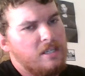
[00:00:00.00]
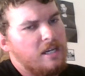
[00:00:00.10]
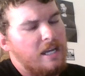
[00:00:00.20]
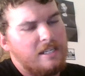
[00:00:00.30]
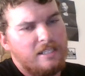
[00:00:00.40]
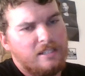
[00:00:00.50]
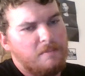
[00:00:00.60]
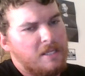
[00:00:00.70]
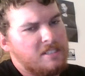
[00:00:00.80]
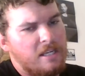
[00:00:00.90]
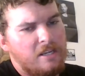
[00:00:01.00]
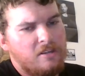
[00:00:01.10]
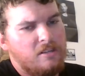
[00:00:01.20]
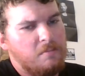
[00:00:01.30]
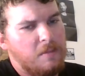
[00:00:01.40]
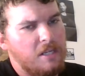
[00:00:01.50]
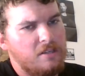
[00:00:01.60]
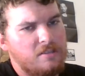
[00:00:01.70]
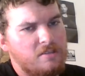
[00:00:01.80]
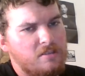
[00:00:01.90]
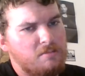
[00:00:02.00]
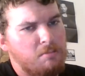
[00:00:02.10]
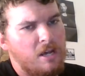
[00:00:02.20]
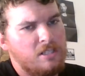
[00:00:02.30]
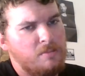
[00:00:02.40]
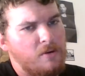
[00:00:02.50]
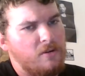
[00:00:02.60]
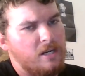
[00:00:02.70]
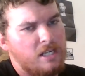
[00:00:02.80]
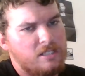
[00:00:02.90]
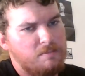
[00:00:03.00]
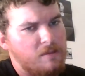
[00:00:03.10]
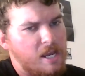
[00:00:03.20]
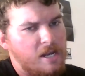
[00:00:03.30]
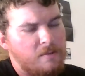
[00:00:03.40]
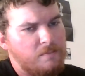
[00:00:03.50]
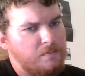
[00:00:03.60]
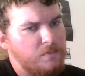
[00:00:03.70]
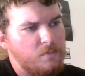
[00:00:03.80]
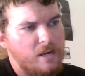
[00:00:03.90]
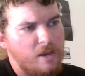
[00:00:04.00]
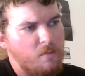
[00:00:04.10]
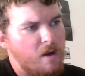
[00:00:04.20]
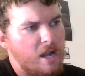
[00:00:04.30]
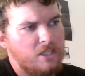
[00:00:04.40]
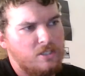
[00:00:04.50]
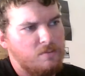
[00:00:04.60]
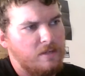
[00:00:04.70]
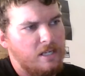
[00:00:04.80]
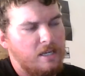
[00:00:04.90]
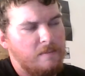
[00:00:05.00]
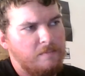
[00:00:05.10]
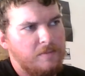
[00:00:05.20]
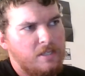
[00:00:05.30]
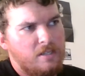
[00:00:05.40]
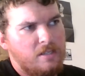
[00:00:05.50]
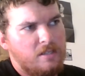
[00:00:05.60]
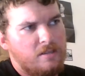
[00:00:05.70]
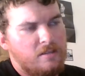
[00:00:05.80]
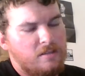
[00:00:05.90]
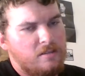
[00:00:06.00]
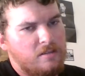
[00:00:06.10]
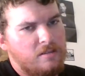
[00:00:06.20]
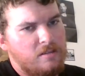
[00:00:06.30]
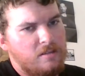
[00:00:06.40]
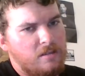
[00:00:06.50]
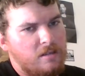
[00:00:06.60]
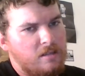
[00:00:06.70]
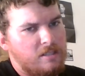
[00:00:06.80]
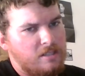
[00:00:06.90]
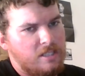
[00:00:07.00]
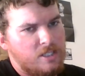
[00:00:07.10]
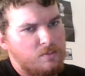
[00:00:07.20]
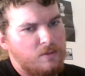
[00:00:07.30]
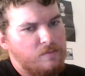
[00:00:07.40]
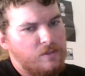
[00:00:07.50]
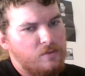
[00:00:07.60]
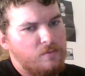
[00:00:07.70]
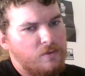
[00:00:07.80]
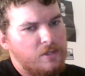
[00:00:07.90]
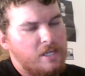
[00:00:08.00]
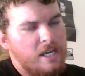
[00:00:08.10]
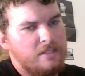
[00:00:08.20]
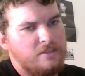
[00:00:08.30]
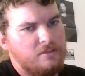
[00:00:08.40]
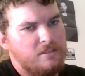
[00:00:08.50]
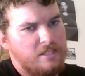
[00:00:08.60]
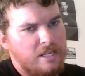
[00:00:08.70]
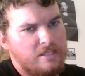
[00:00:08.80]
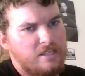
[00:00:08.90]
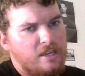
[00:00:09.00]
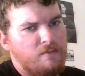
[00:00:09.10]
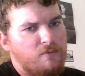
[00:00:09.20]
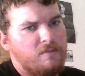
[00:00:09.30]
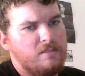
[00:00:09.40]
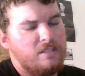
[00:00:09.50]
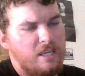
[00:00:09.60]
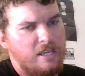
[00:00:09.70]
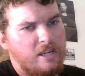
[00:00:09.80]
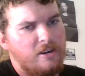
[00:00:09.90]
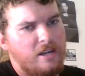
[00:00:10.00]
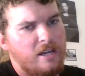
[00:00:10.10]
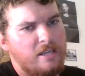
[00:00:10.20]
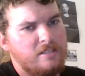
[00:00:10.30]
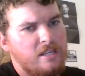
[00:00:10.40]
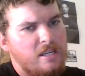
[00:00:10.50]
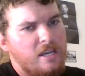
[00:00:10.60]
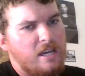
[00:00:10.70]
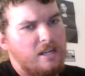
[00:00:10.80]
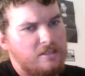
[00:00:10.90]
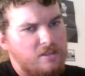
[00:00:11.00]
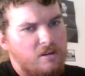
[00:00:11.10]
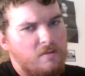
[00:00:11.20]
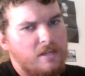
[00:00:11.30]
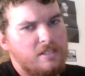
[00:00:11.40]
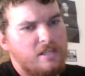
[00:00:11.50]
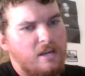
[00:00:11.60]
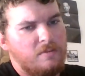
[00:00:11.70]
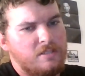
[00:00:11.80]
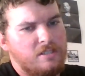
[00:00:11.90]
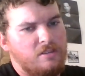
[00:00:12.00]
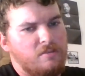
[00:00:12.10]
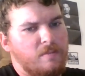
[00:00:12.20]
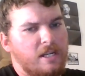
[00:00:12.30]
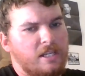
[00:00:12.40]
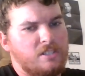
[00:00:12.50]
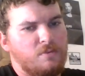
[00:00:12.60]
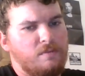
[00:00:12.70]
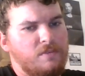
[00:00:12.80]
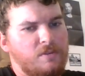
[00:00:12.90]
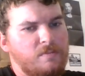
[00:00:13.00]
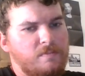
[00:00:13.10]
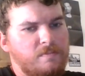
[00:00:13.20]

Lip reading: I did the best I could to make it as good as possible and explain what I watched when I. Did this review for you guys. So stay safe, take care, guys, and as always, I will see you in my next review.